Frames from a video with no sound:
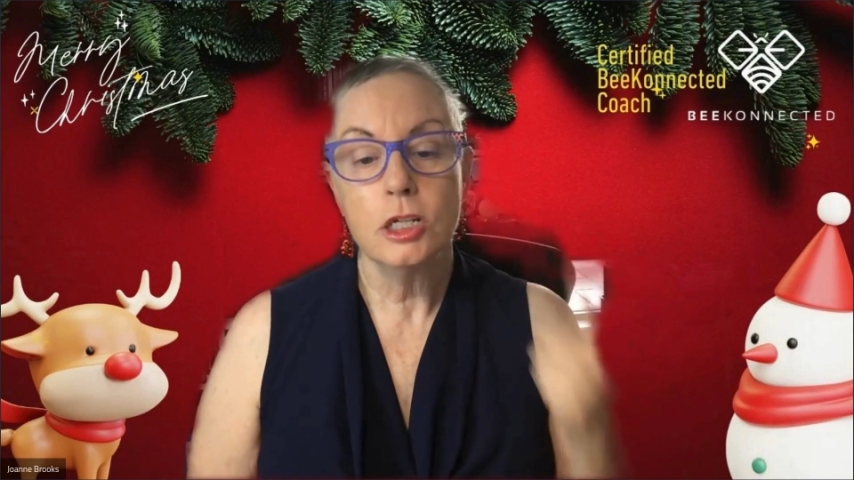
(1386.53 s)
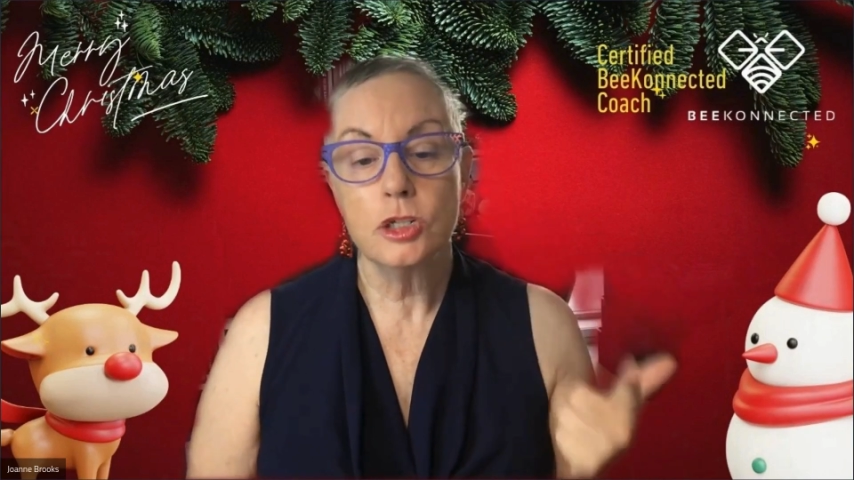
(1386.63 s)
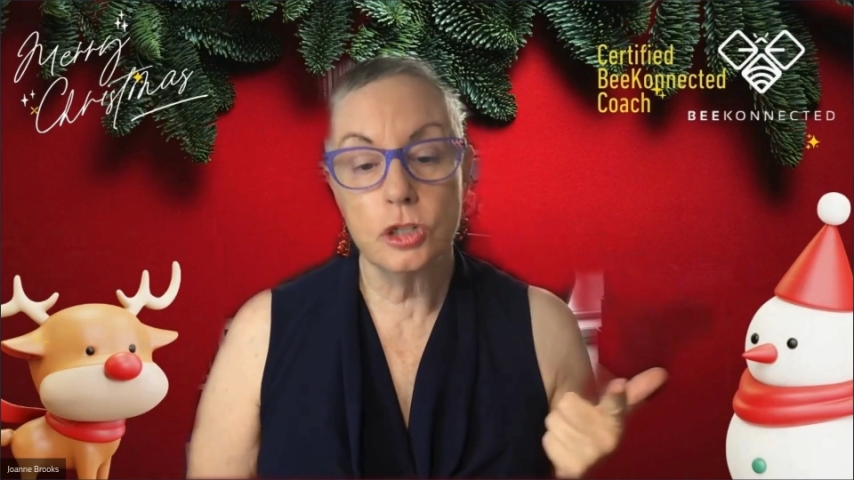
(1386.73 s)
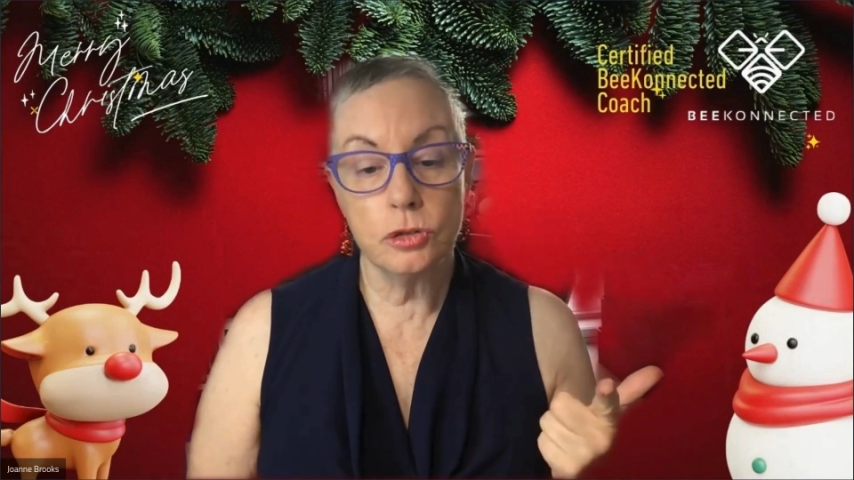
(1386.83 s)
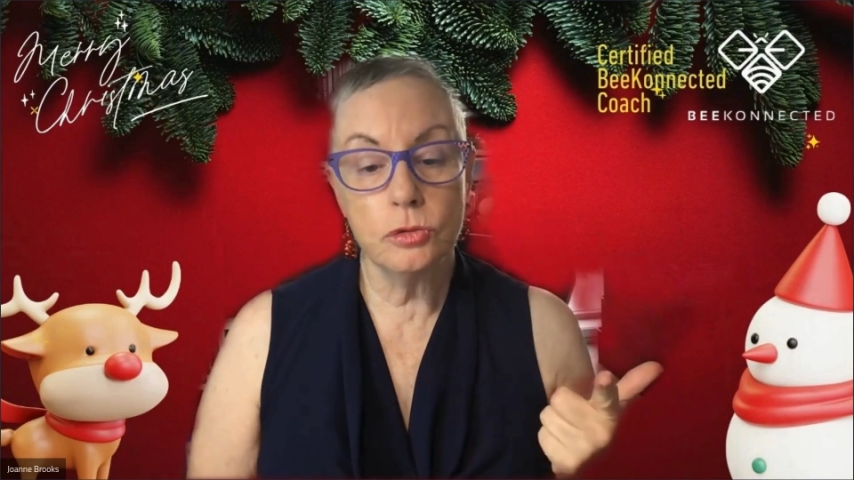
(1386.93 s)

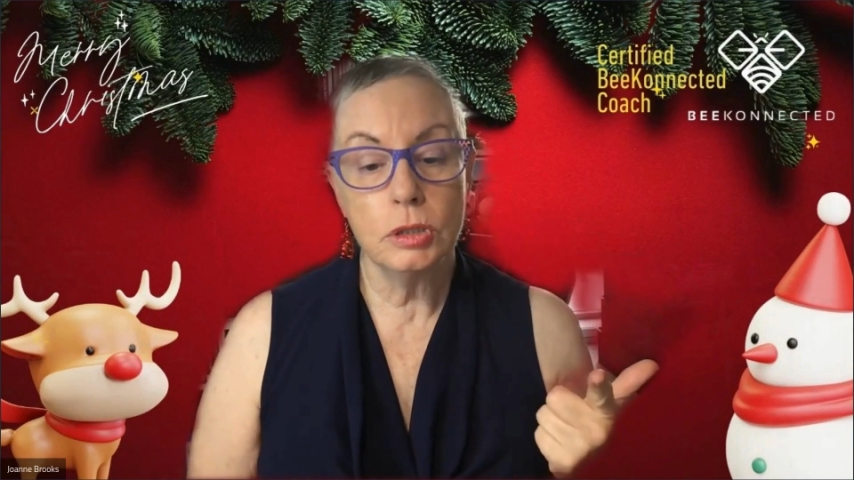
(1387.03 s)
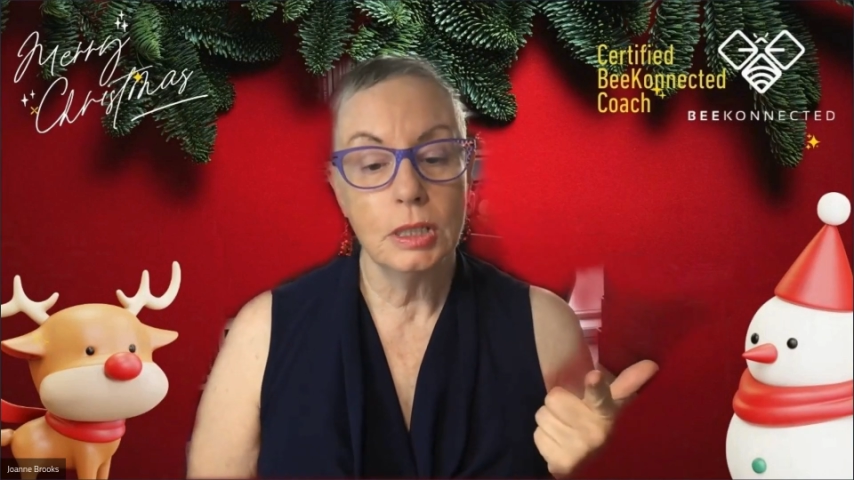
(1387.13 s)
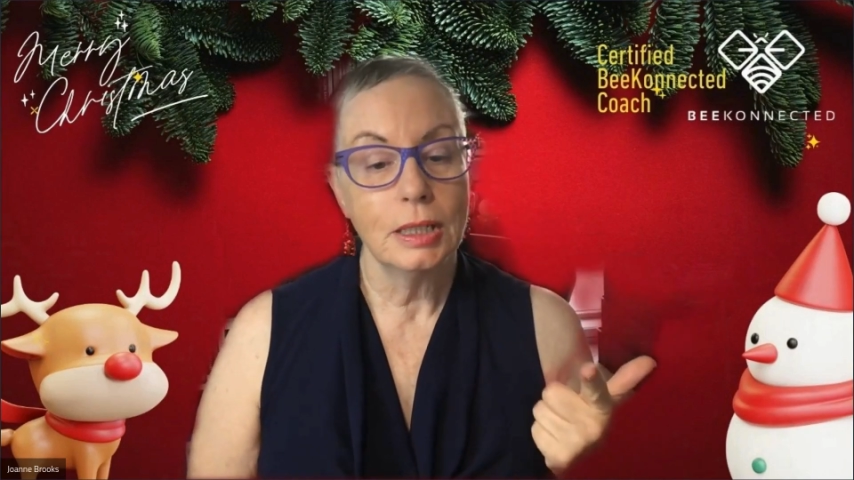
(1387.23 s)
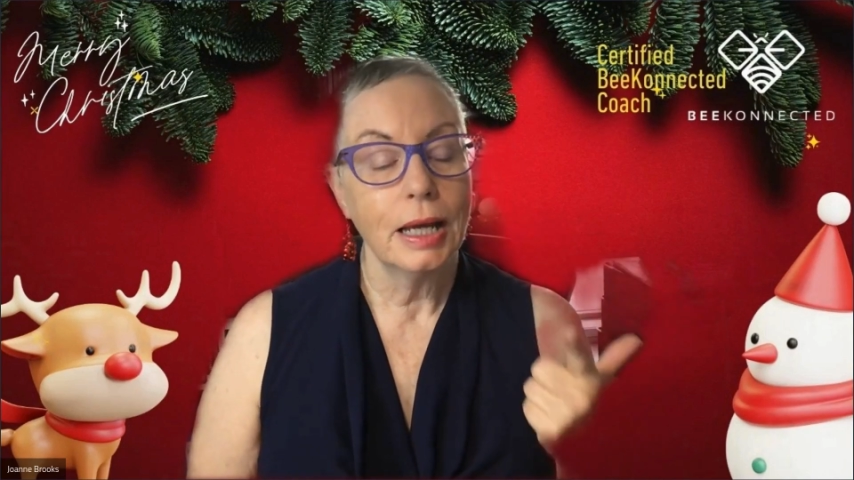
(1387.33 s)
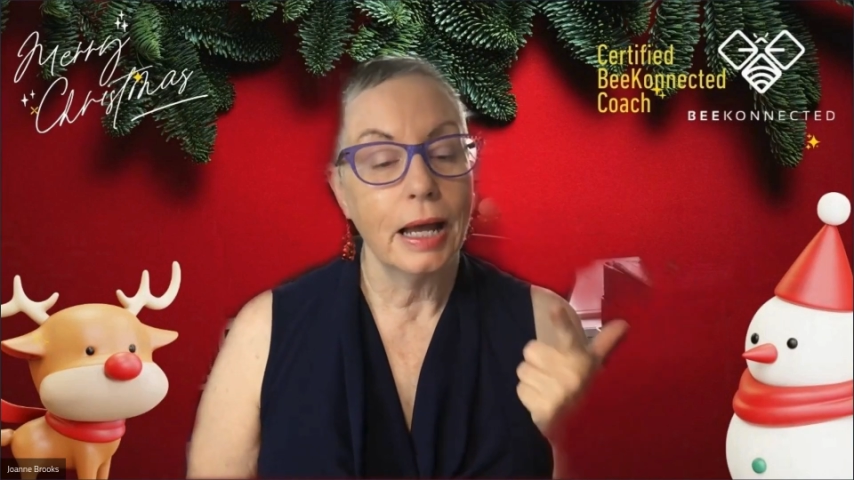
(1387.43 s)
2,
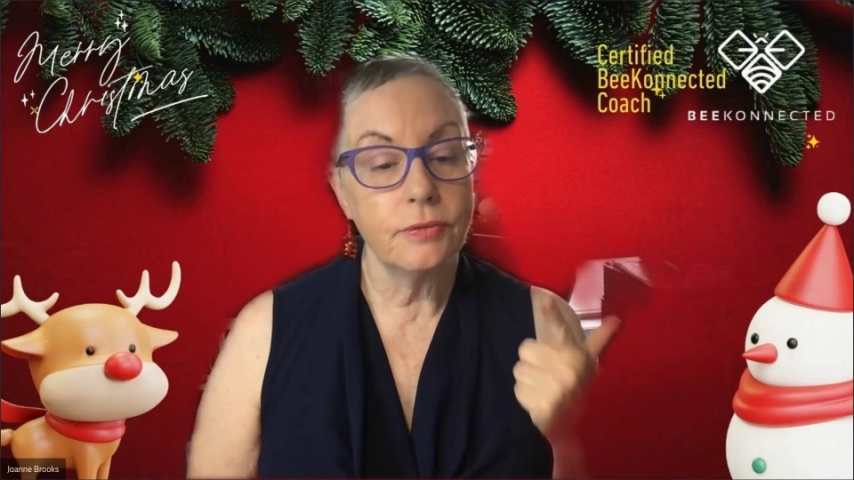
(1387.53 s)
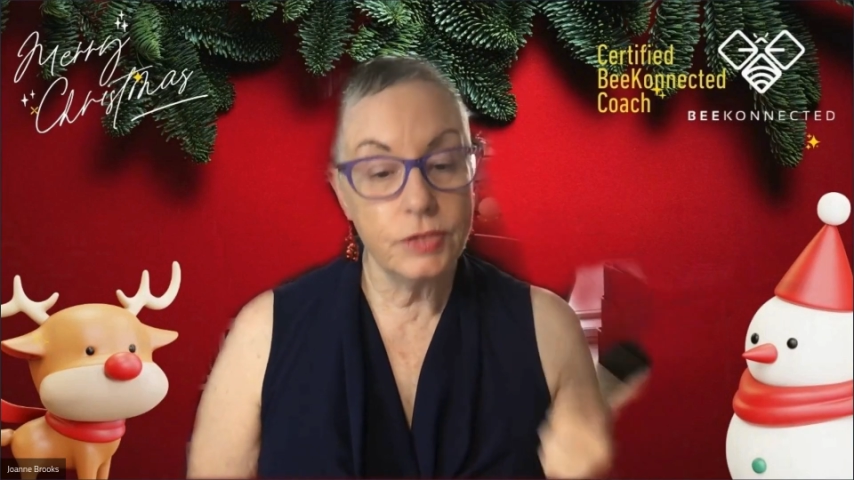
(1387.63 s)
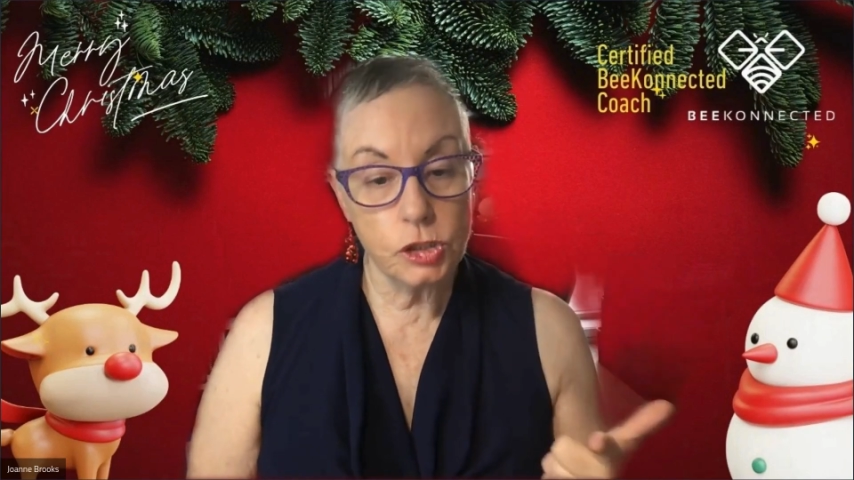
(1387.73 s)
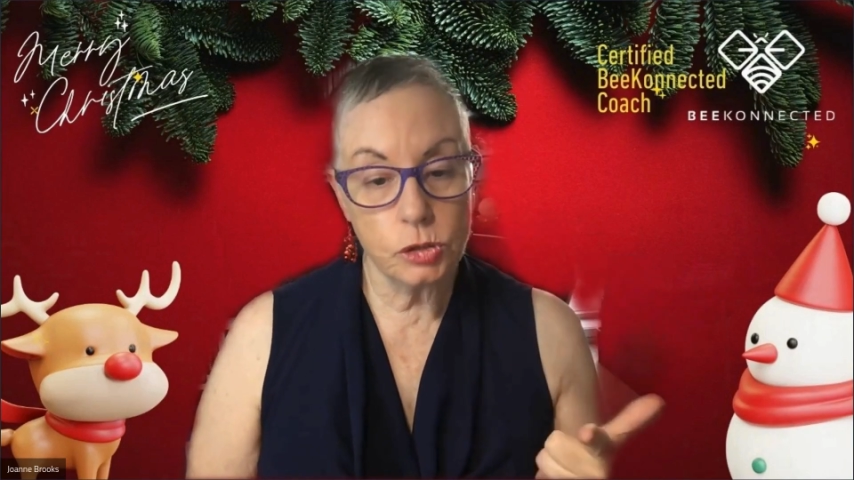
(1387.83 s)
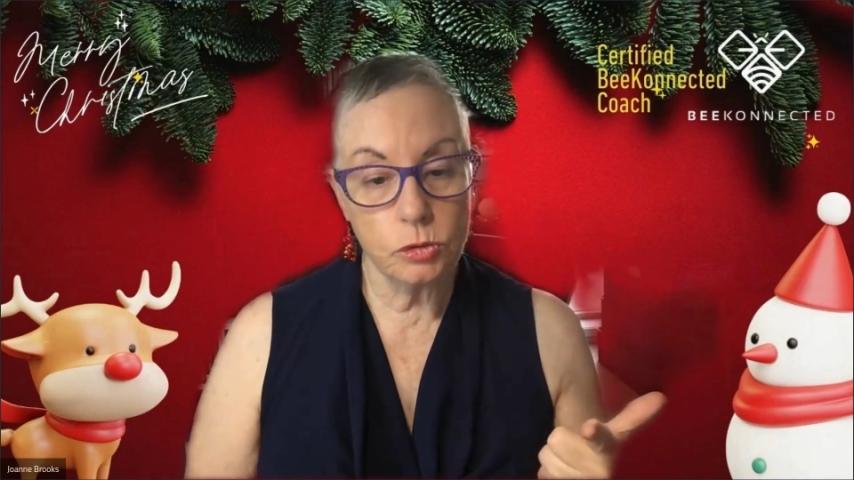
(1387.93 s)
a
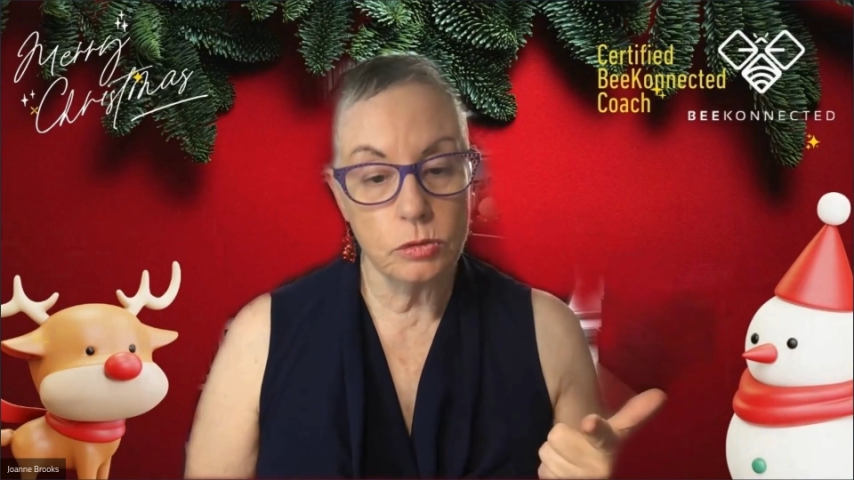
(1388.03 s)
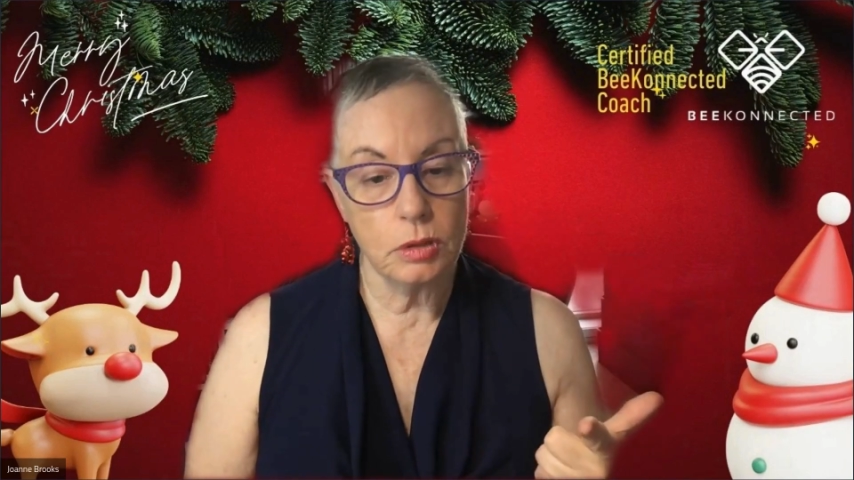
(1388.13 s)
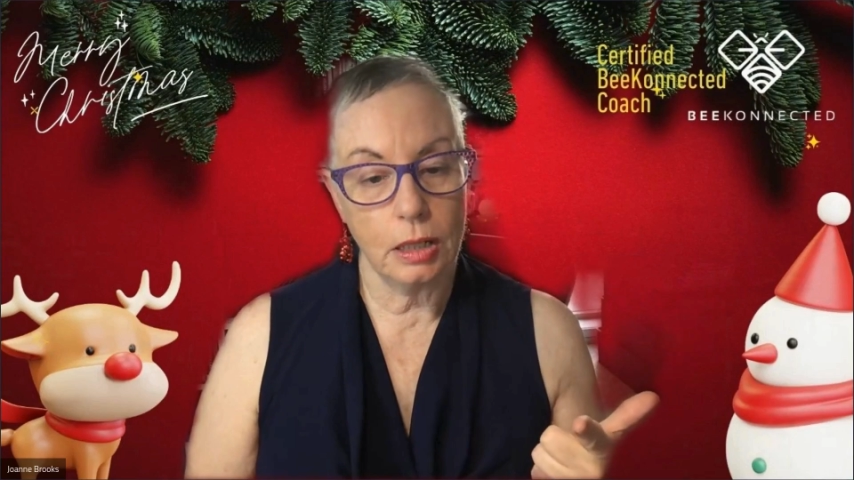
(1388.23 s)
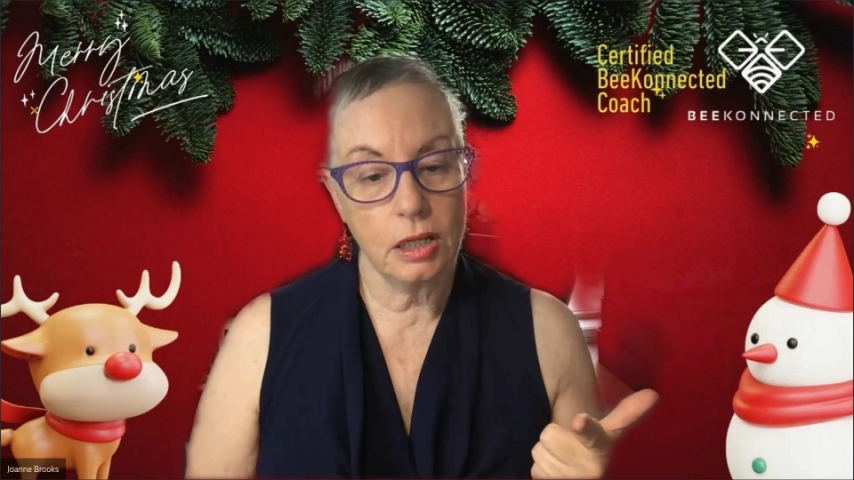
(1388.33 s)
visual